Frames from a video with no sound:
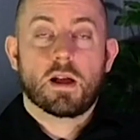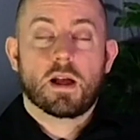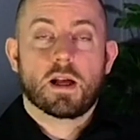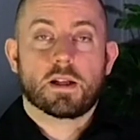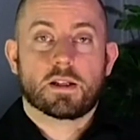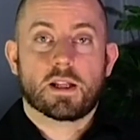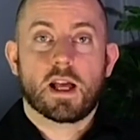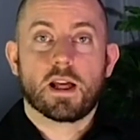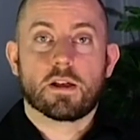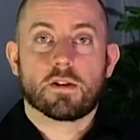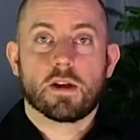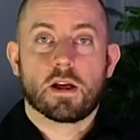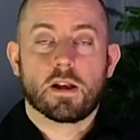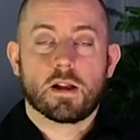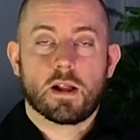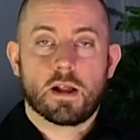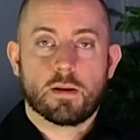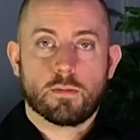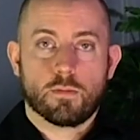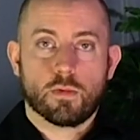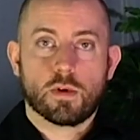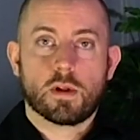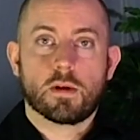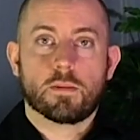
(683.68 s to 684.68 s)
It takes that
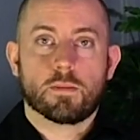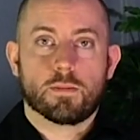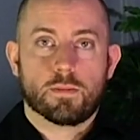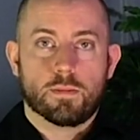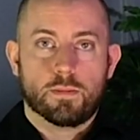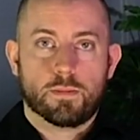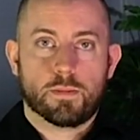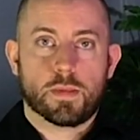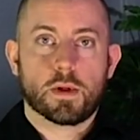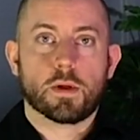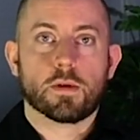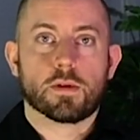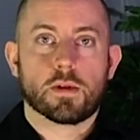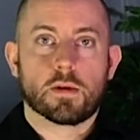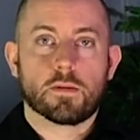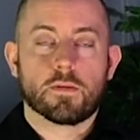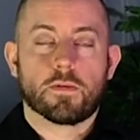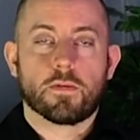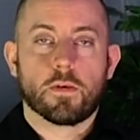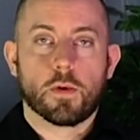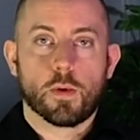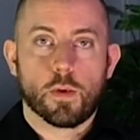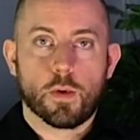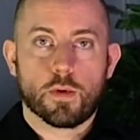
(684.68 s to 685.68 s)
and really builds it,
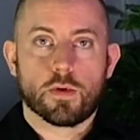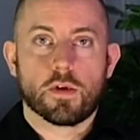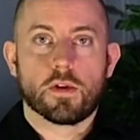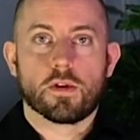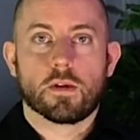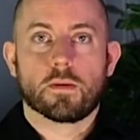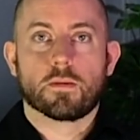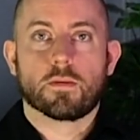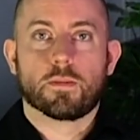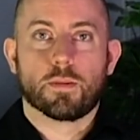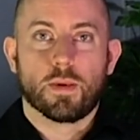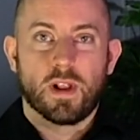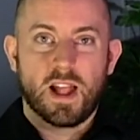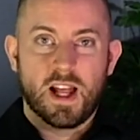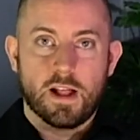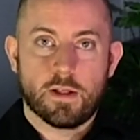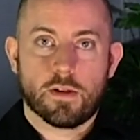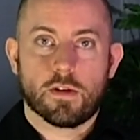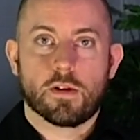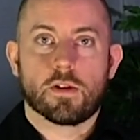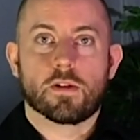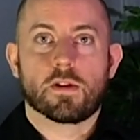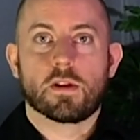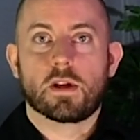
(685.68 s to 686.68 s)
flourishes it, plants
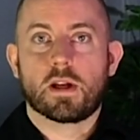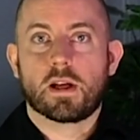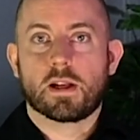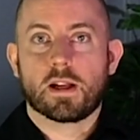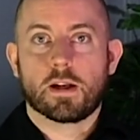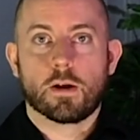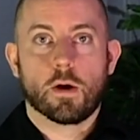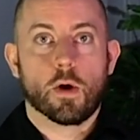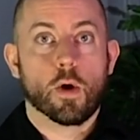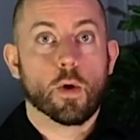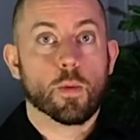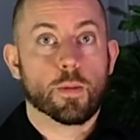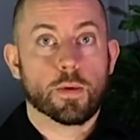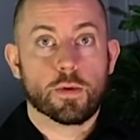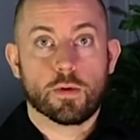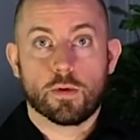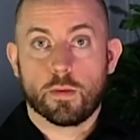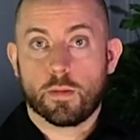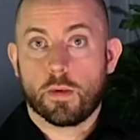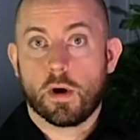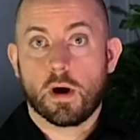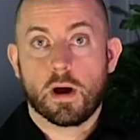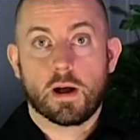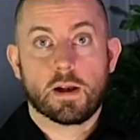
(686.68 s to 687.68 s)
the seed, and opens your
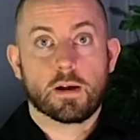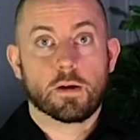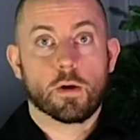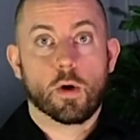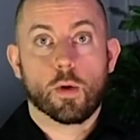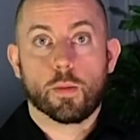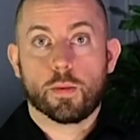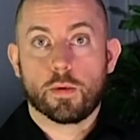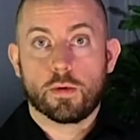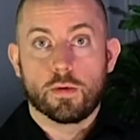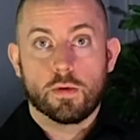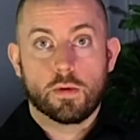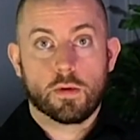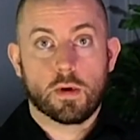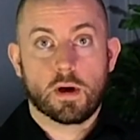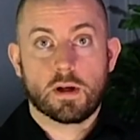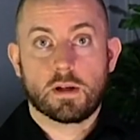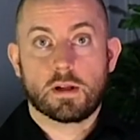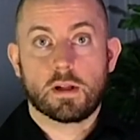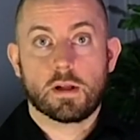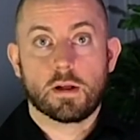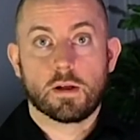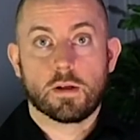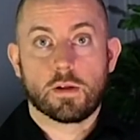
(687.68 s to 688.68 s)
mind, opens your
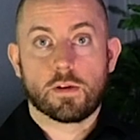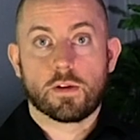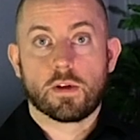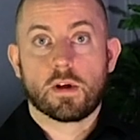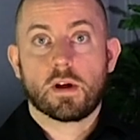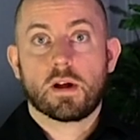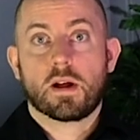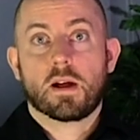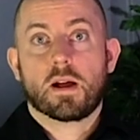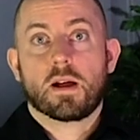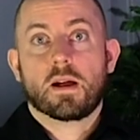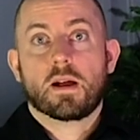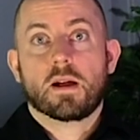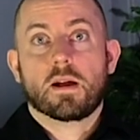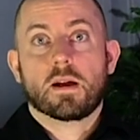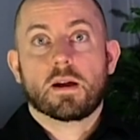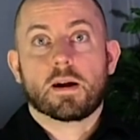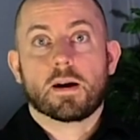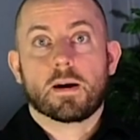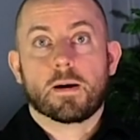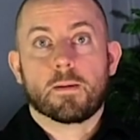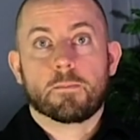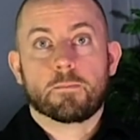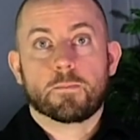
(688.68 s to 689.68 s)
ideas.
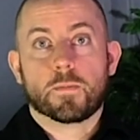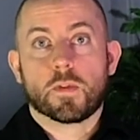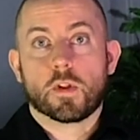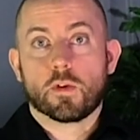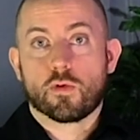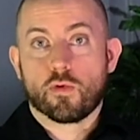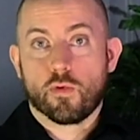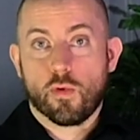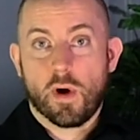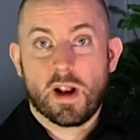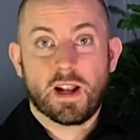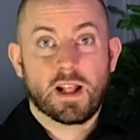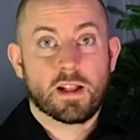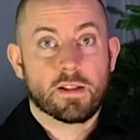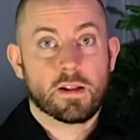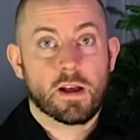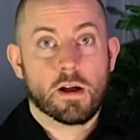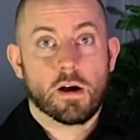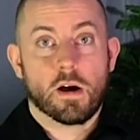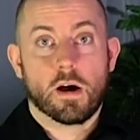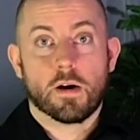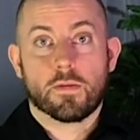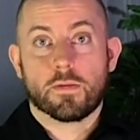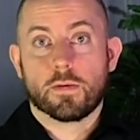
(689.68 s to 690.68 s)
The training they
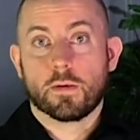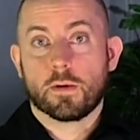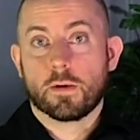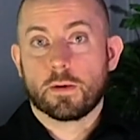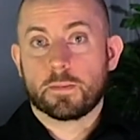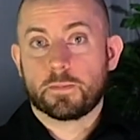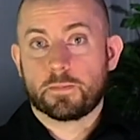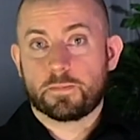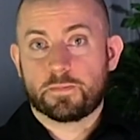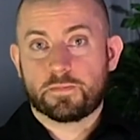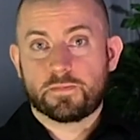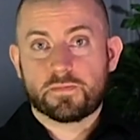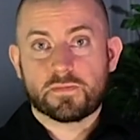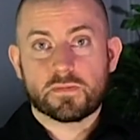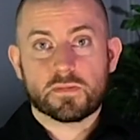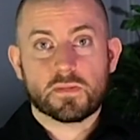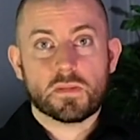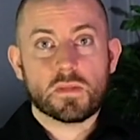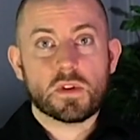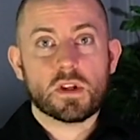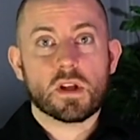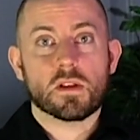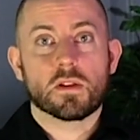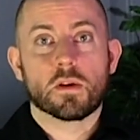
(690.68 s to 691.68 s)
offer,
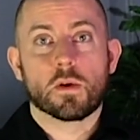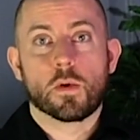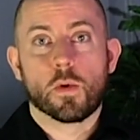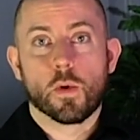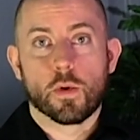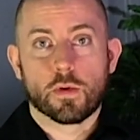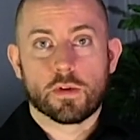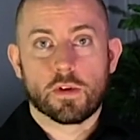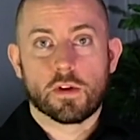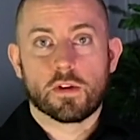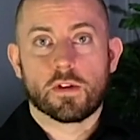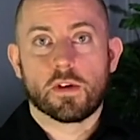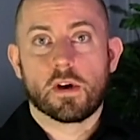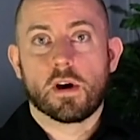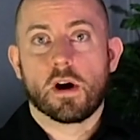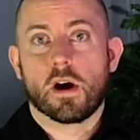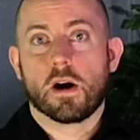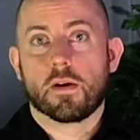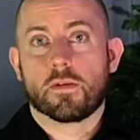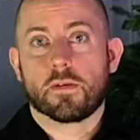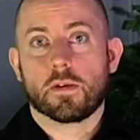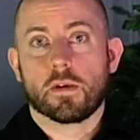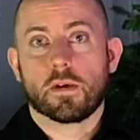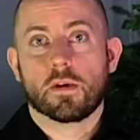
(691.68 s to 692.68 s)
the courses they
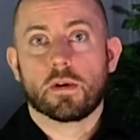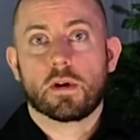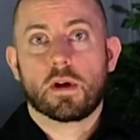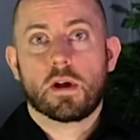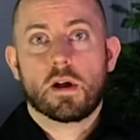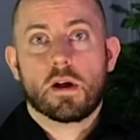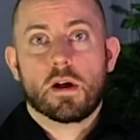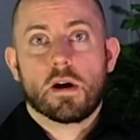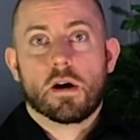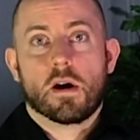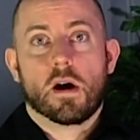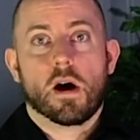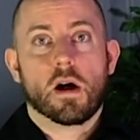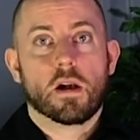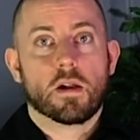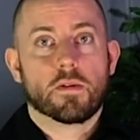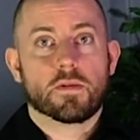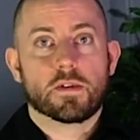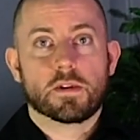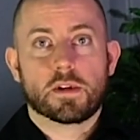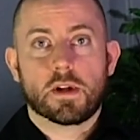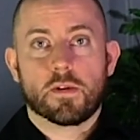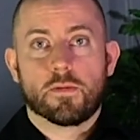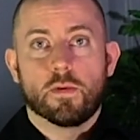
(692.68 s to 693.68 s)
offer, all of
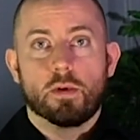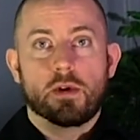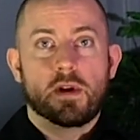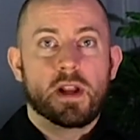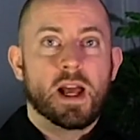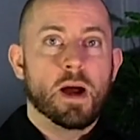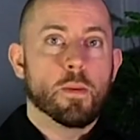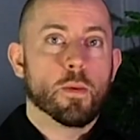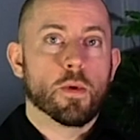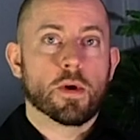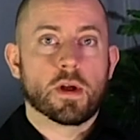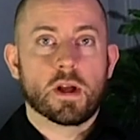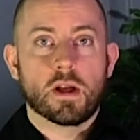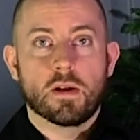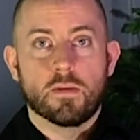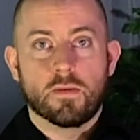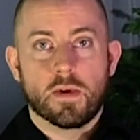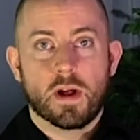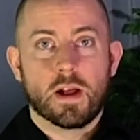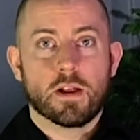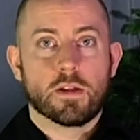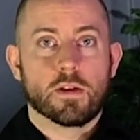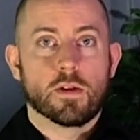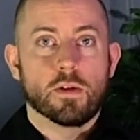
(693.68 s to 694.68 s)
the different networking
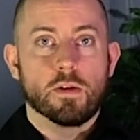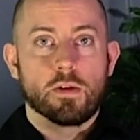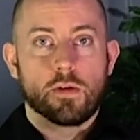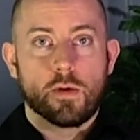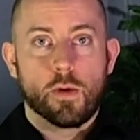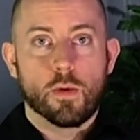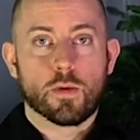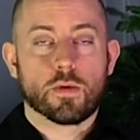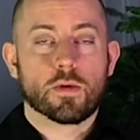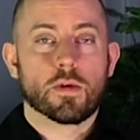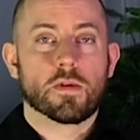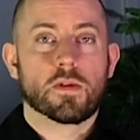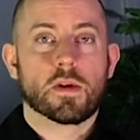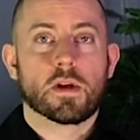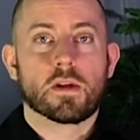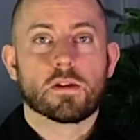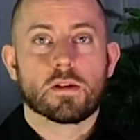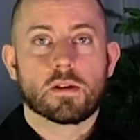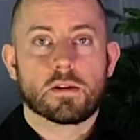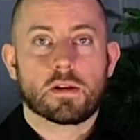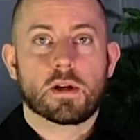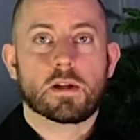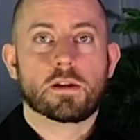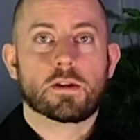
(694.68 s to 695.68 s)
events and social things
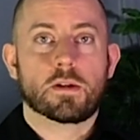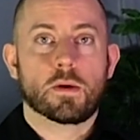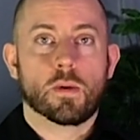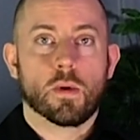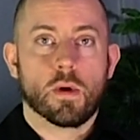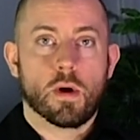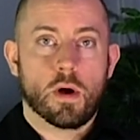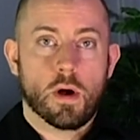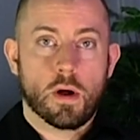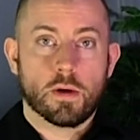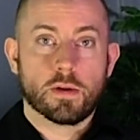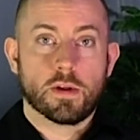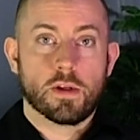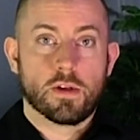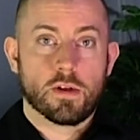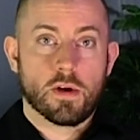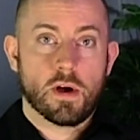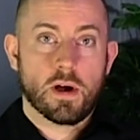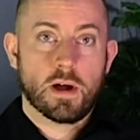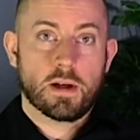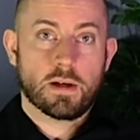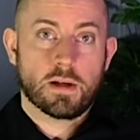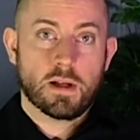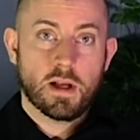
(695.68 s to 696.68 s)
that they do are all
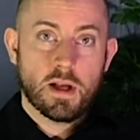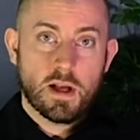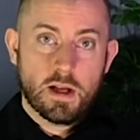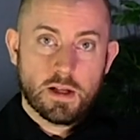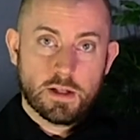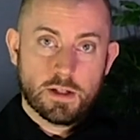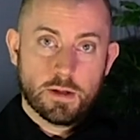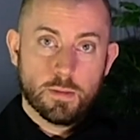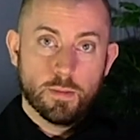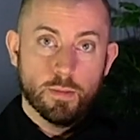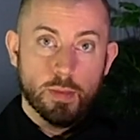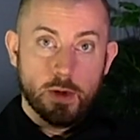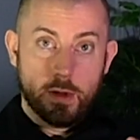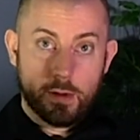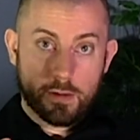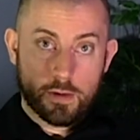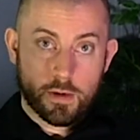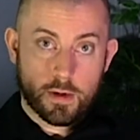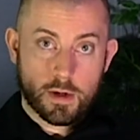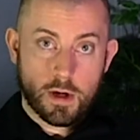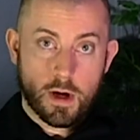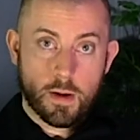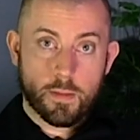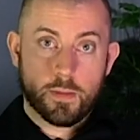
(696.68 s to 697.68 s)
designed to build
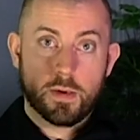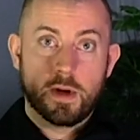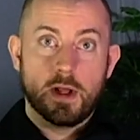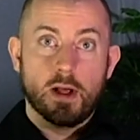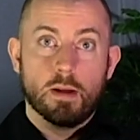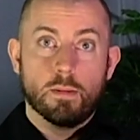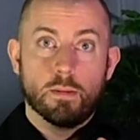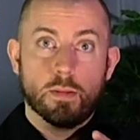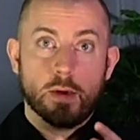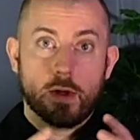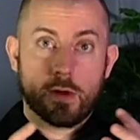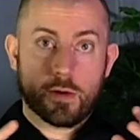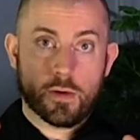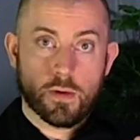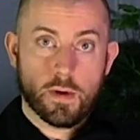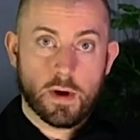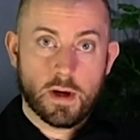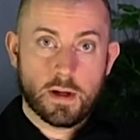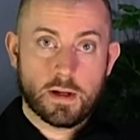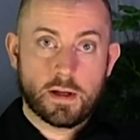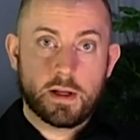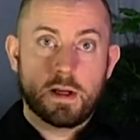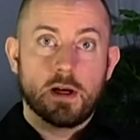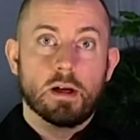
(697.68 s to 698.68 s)
your company and build your
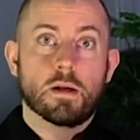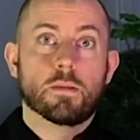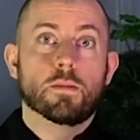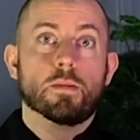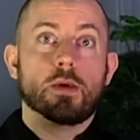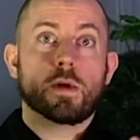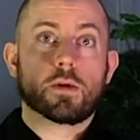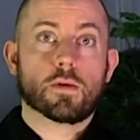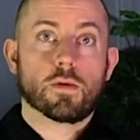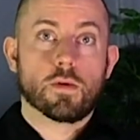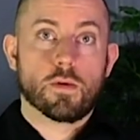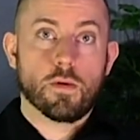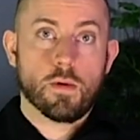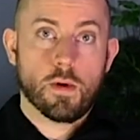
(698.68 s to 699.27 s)
idea and build your